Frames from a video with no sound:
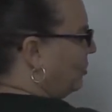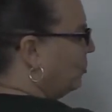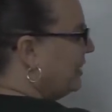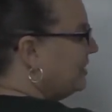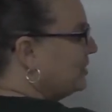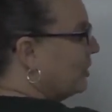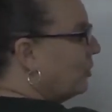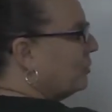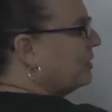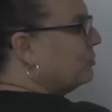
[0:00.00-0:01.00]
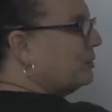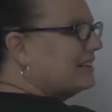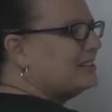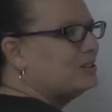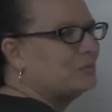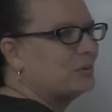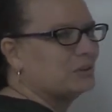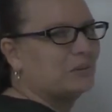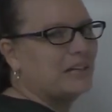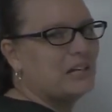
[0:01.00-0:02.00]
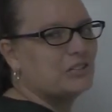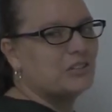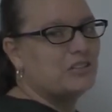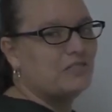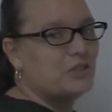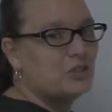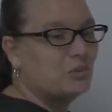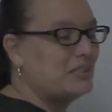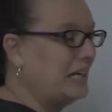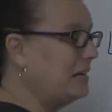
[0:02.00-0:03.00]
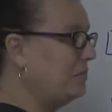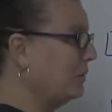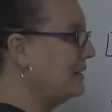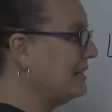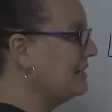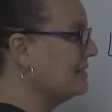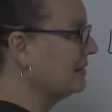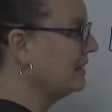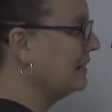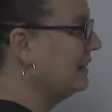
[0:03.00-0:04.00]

We know that we can do multiplication and division with 10 pretty easily.